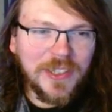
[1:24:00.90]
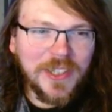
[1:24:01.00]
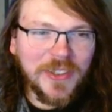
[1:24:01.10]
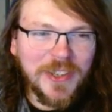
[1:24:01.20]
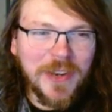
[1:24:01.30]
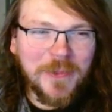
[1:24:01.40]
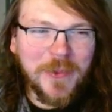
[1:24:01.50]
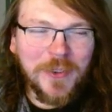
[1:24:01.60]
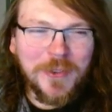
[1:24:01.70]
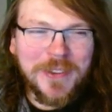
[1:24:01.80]
literally right
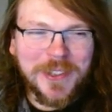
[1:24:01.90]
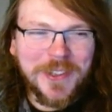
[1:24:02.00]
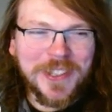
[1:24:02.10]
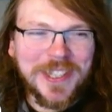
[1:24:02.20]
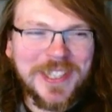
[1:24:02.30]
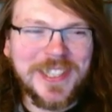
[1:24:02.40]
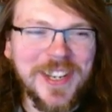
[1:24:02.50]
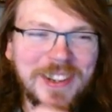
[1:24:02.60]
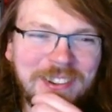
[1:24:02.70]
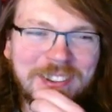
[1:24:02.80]
before we recorded,
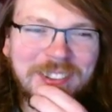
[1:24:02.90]
so